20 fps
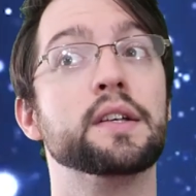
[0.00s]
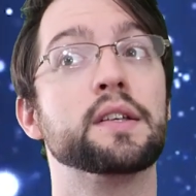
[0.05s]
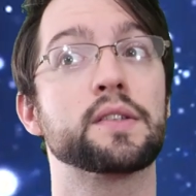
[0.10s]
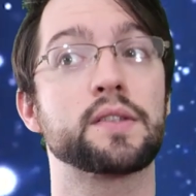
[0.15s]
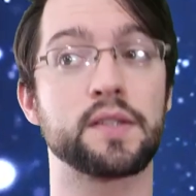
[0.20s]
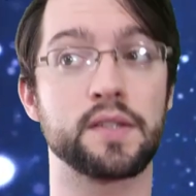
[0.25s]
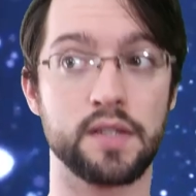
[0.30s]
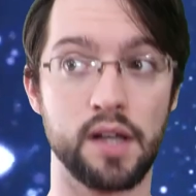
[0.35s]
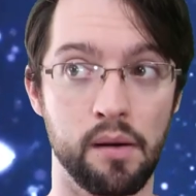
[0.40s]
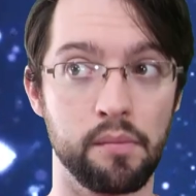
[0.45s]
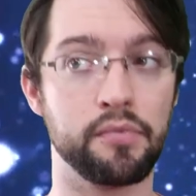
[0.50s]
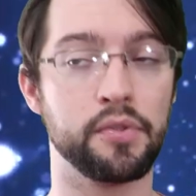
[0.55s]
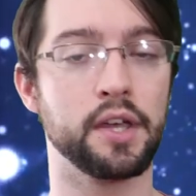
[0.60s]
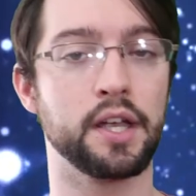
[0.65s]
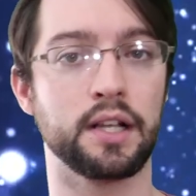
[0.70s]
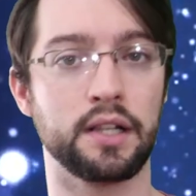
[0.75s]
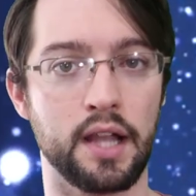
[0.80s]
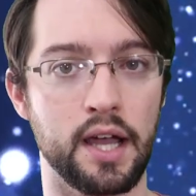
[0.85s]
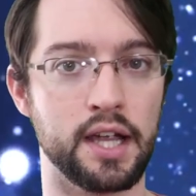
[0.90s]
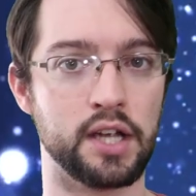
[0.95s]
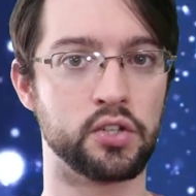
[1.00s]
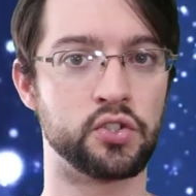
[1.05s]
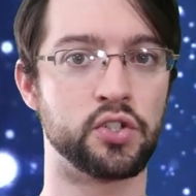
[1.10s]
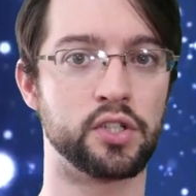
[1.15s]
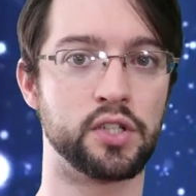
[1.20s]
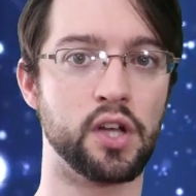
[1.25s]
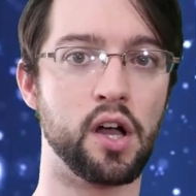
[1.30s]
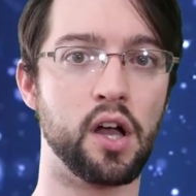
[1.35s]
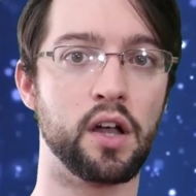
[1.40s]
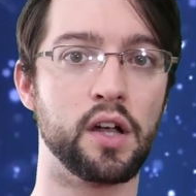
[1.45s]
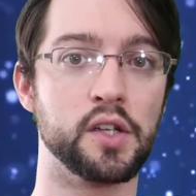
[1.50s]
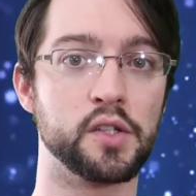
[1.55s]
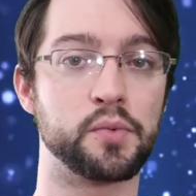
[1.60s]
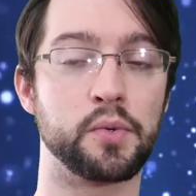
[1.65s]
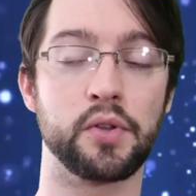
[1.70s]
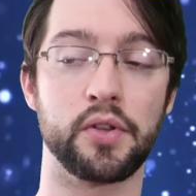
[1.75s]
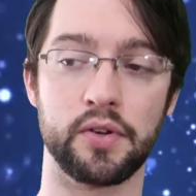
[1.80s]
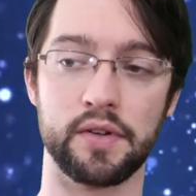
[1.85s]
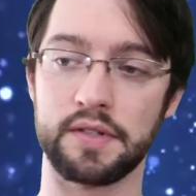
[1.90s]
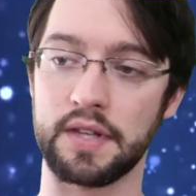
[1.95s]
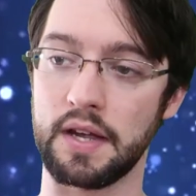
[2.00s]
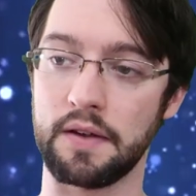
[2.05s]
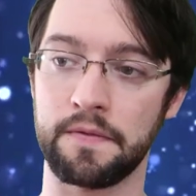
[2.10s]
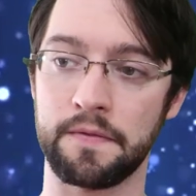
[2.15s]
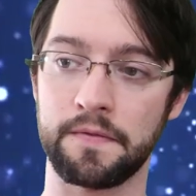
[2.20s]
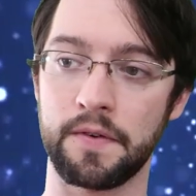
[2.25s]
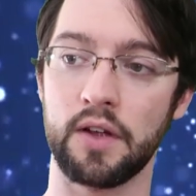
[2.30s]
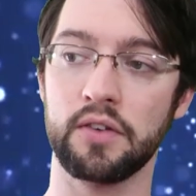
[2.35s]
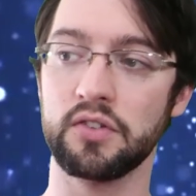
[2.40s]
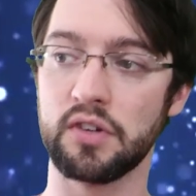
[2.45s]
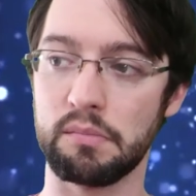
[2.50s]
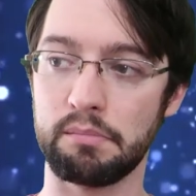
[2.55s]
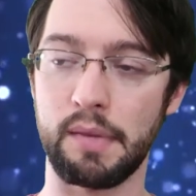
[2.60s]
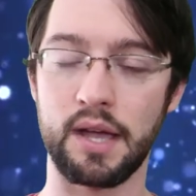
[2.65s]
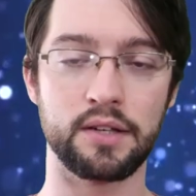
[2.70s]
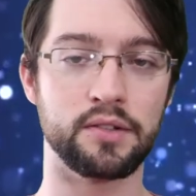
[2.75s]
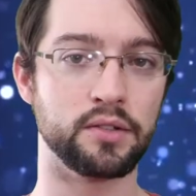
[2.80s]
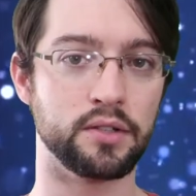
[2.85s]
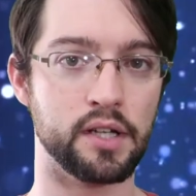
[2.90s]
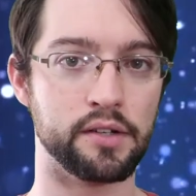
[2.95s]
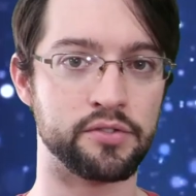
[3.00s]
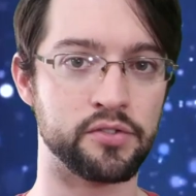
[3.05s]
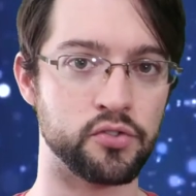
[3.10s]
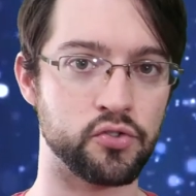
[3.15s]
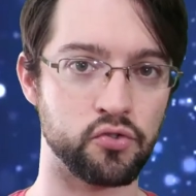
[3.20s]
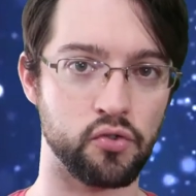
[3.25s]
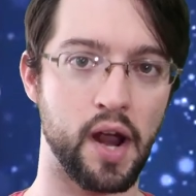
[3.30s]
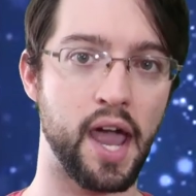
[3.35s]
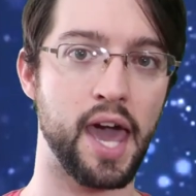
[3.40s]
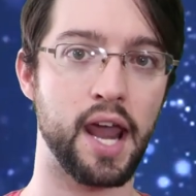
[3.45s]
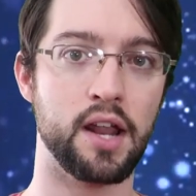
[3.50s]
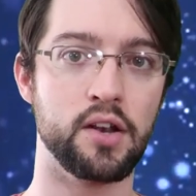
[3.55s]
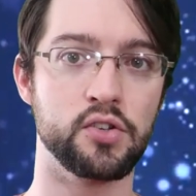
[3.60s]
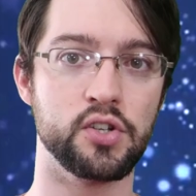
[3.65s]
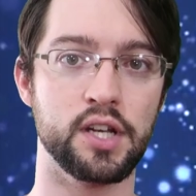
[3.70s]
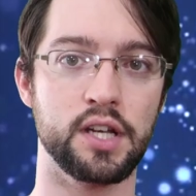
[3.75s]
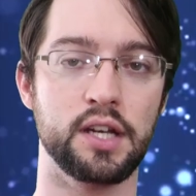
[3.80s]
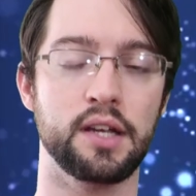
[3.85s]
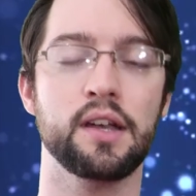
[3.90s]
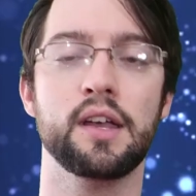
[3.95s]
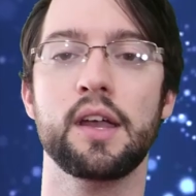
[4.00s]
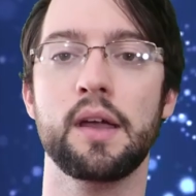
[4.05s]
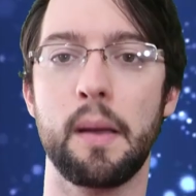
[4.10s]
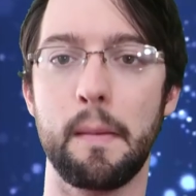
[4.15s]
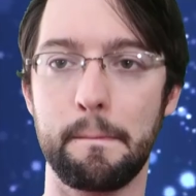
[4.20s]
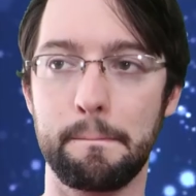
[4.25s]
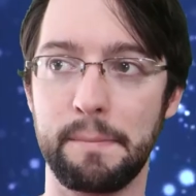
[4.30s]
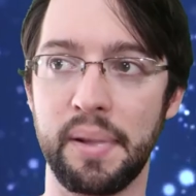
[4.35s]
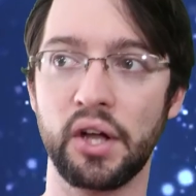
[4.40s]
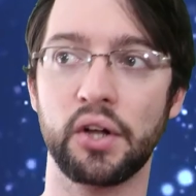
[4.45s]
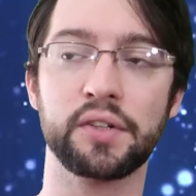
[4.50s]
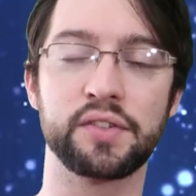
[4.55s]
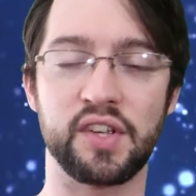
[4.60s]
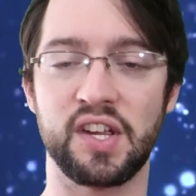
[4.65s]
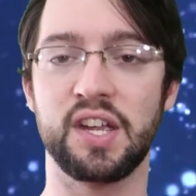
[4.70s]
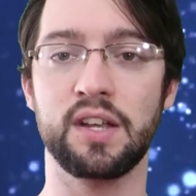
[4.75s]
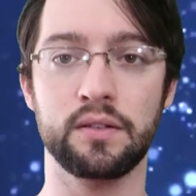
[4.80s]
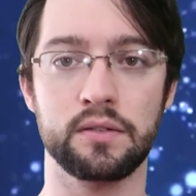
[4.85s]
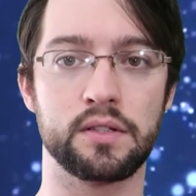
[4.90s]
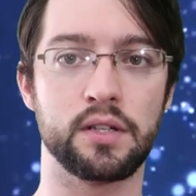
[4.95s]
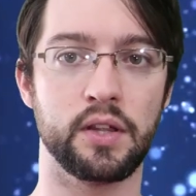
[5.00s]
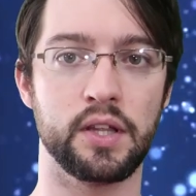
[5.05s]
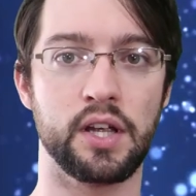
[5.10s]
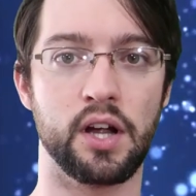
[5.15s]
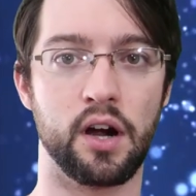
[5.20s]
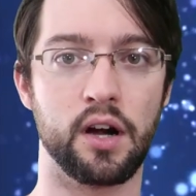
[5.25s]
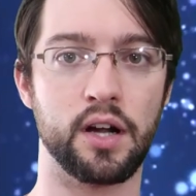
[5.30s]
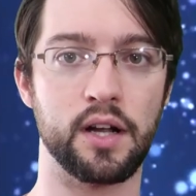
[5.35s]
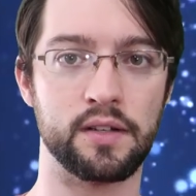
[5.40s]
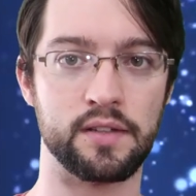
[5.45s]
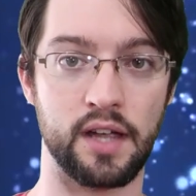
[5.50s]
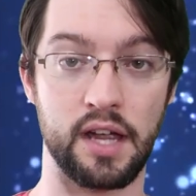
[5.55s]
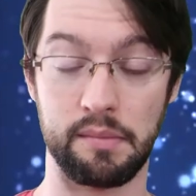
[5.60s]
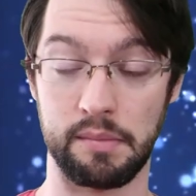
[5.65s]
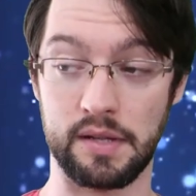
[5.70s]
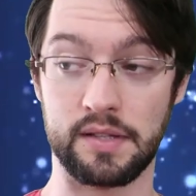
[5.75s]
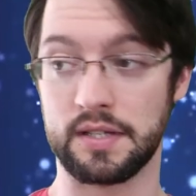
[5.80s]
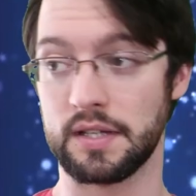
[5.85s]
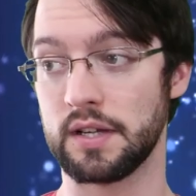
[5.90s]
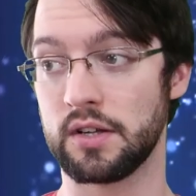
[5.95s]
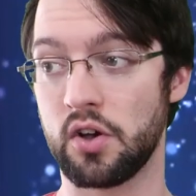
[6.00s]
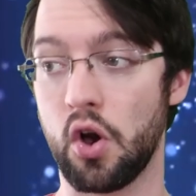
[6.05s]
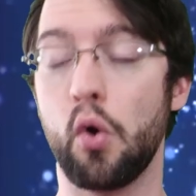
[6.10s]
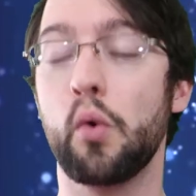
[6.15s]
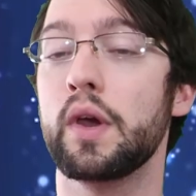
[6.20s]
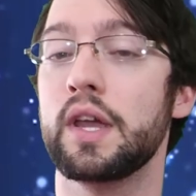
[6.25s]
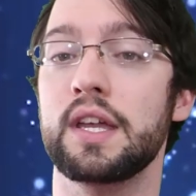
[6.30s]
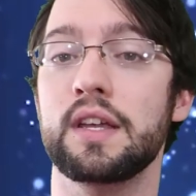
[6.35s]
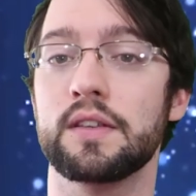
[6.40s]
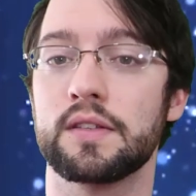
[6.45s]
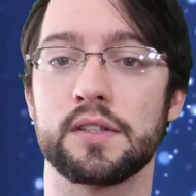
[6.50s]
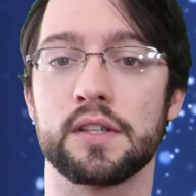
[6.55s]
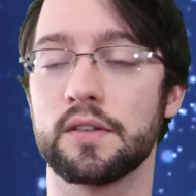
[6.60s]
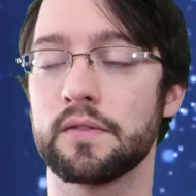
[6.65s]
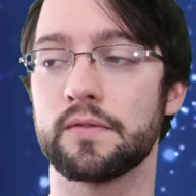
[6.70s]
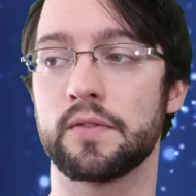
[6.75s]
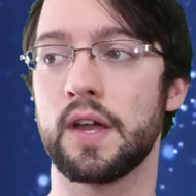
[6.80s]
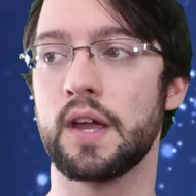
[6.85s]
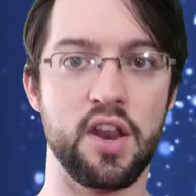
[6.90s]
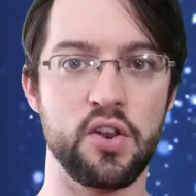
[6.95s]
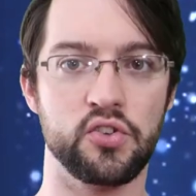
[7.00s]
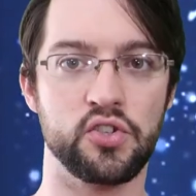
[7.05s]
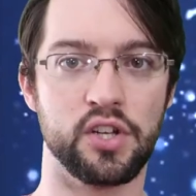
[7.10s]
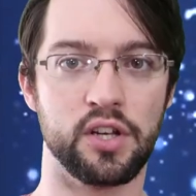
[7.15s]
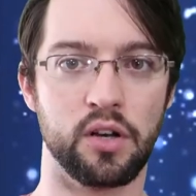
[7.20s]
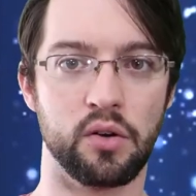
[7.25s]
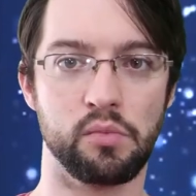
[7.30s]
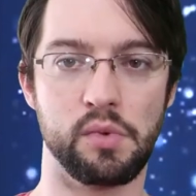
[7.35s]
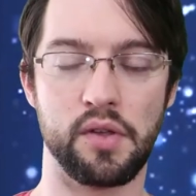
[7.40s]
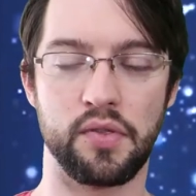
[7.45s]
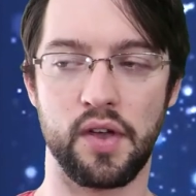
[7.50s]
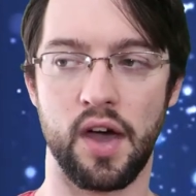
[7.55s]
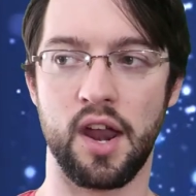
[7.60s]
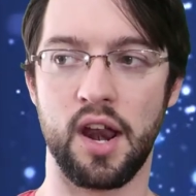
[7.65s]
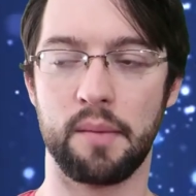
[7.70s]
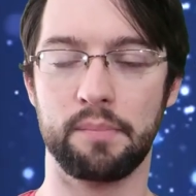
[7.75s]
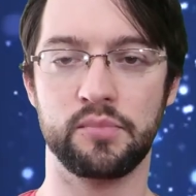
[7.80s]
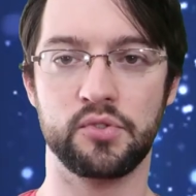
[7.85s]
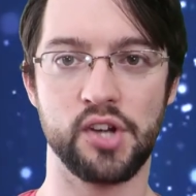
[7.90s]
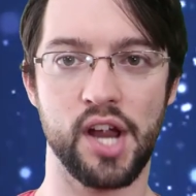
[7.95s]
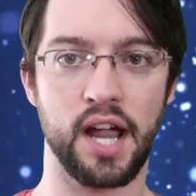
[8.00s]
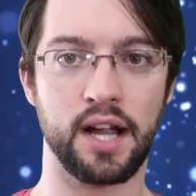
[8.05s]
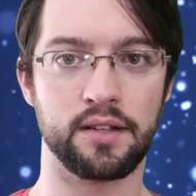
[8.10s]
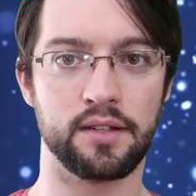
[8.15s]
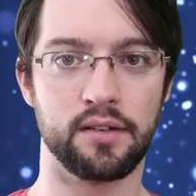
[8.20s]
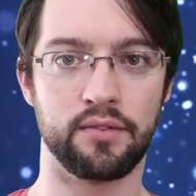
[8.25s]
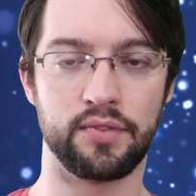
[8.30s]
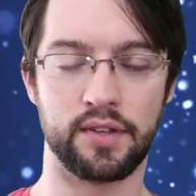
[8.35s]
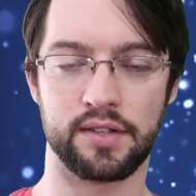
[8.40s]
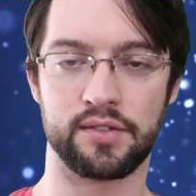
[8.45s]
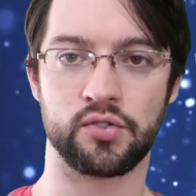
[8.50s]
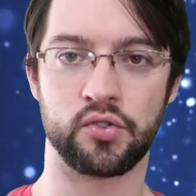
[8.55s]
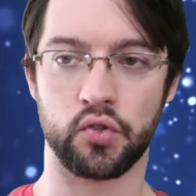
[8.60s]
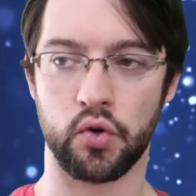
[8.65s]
Something like Shaddolls, where there is a fundamental strategy built into the archetype. It's a cohesive engine with an objective that's